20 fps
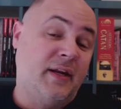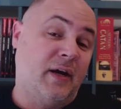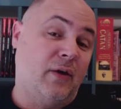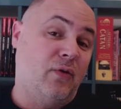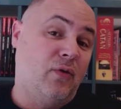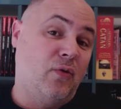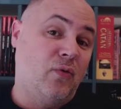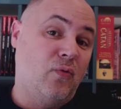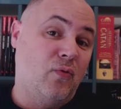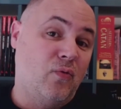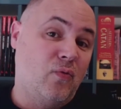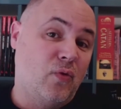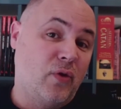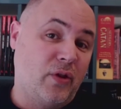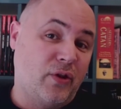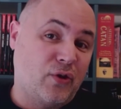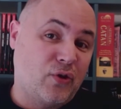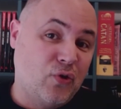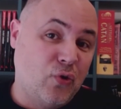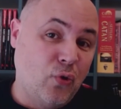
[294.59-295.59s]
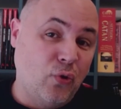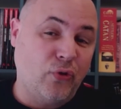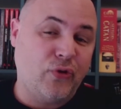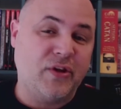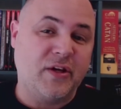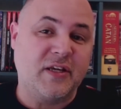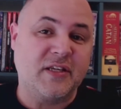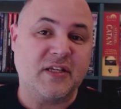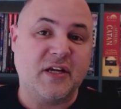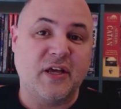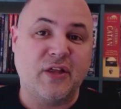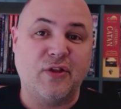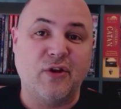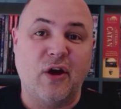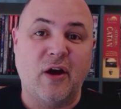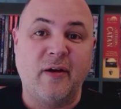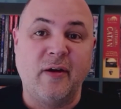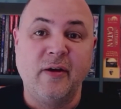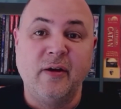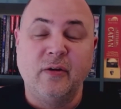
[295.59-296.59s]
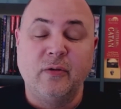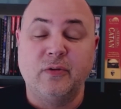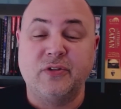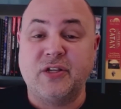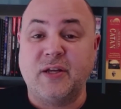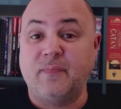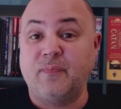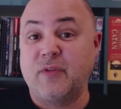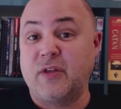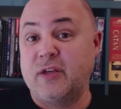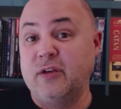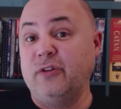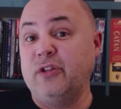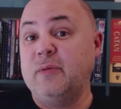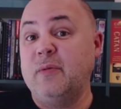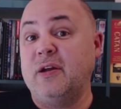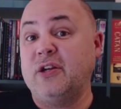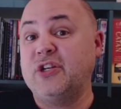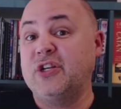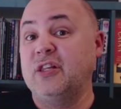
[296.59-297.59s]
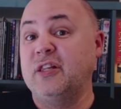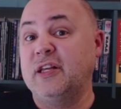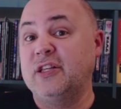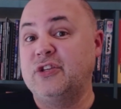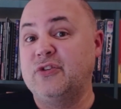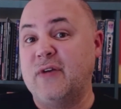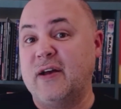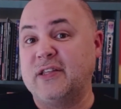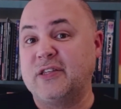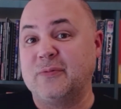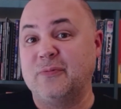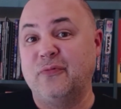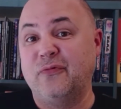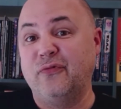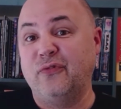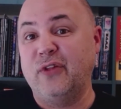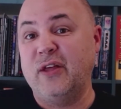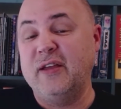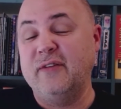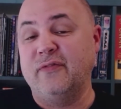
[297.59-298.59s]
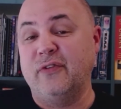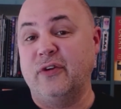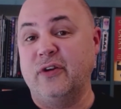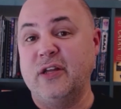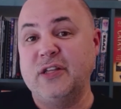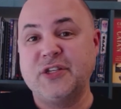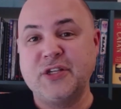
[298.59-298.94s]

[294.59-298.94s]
Now, one of the cool things I thought was that Kill Team actually lets you add some flavor.